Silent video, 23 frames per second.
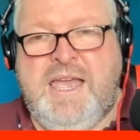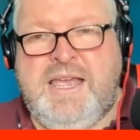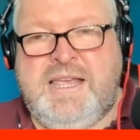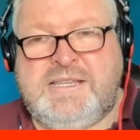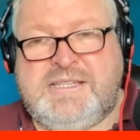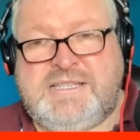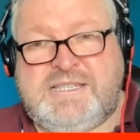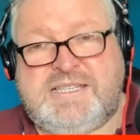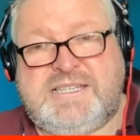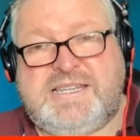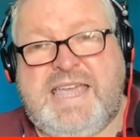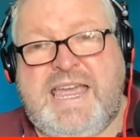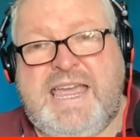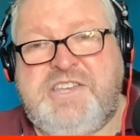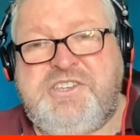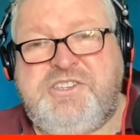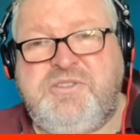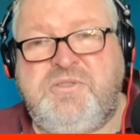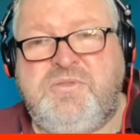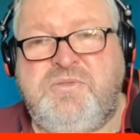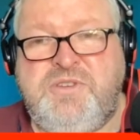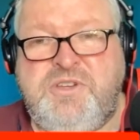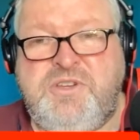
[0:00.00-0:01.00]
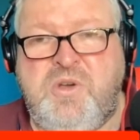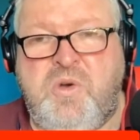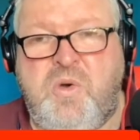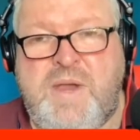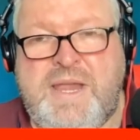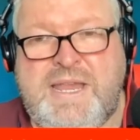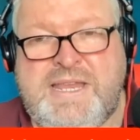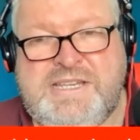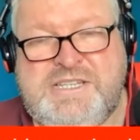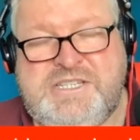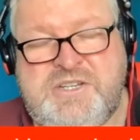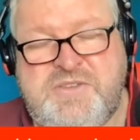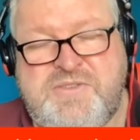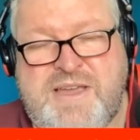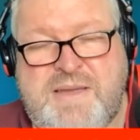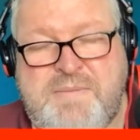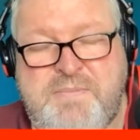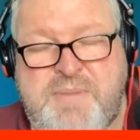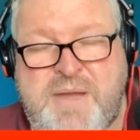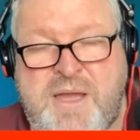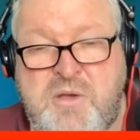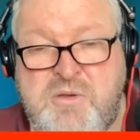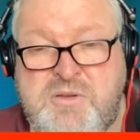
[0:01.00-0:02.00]
Schedule your
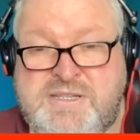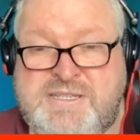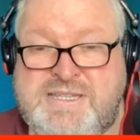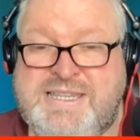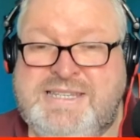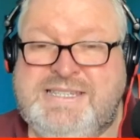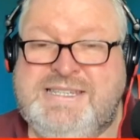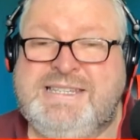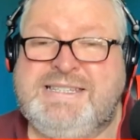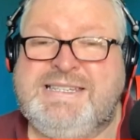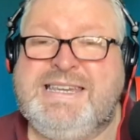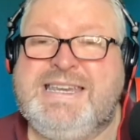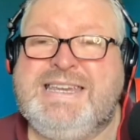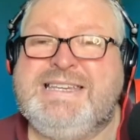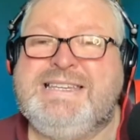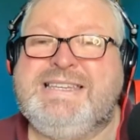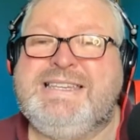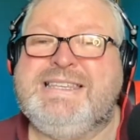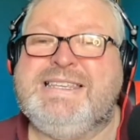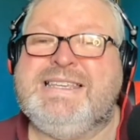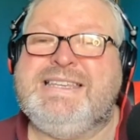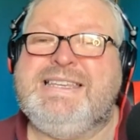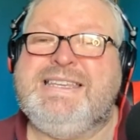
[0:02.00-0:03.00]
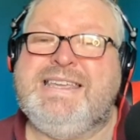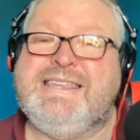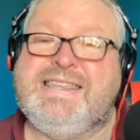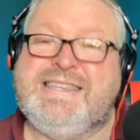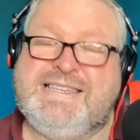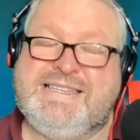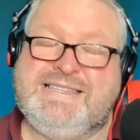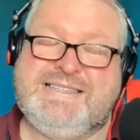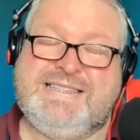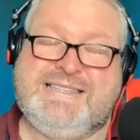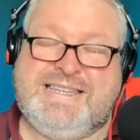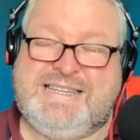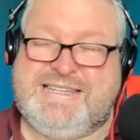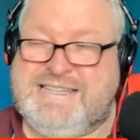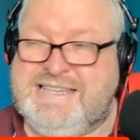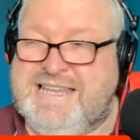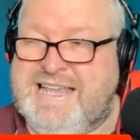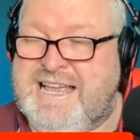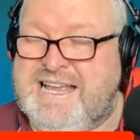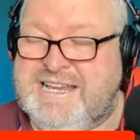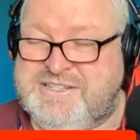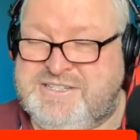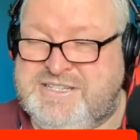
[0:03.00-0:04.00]
Instagram posts. This is easier than
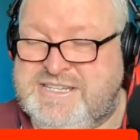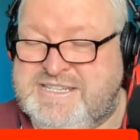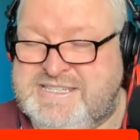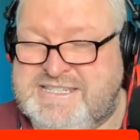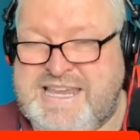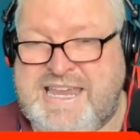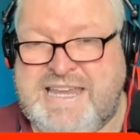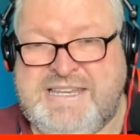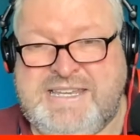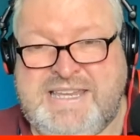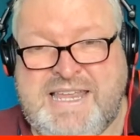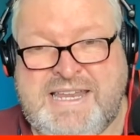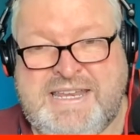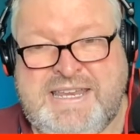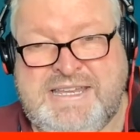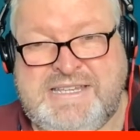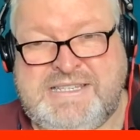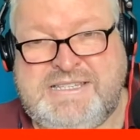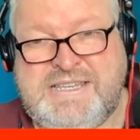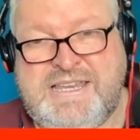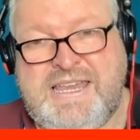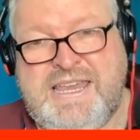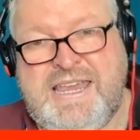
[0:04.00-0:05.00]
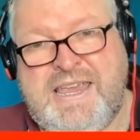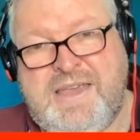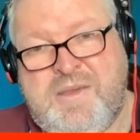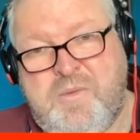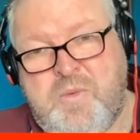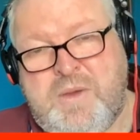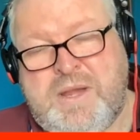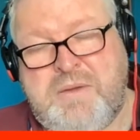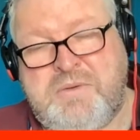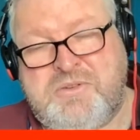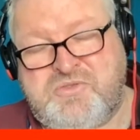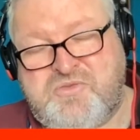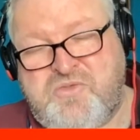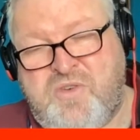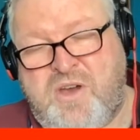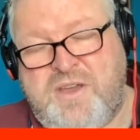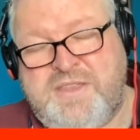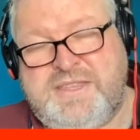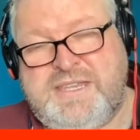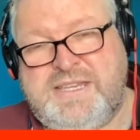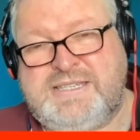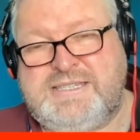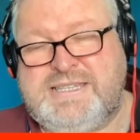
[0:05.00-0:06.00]
actually said, and it's when I was
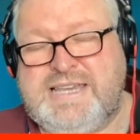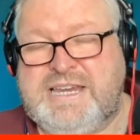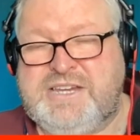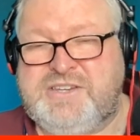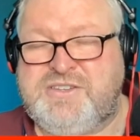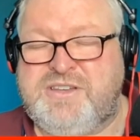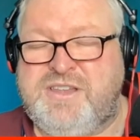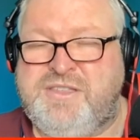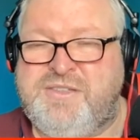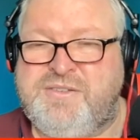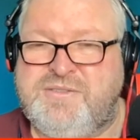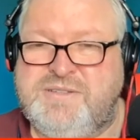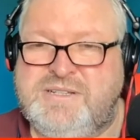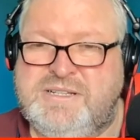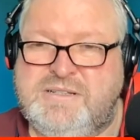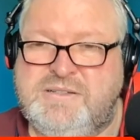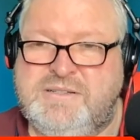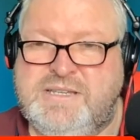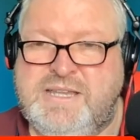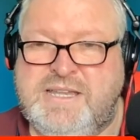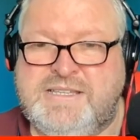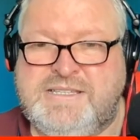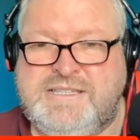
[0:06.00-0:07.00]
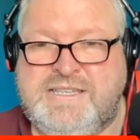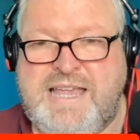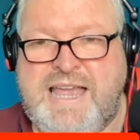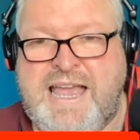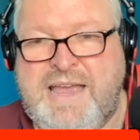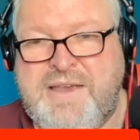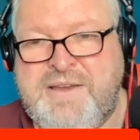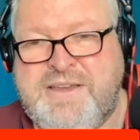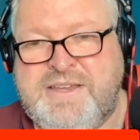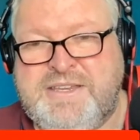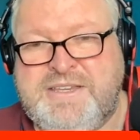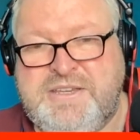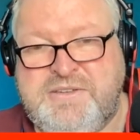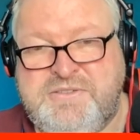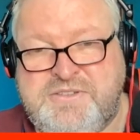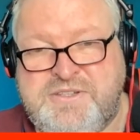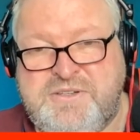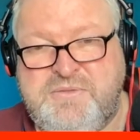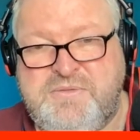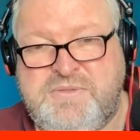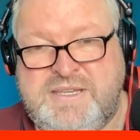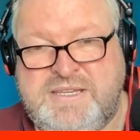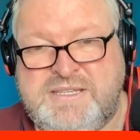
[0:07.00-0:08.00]
writing this section, I thought, how can you
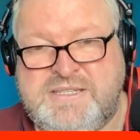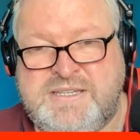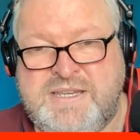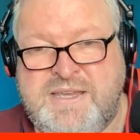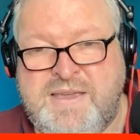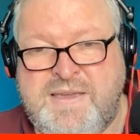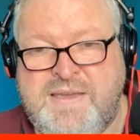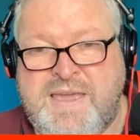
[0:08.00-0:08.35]
do this?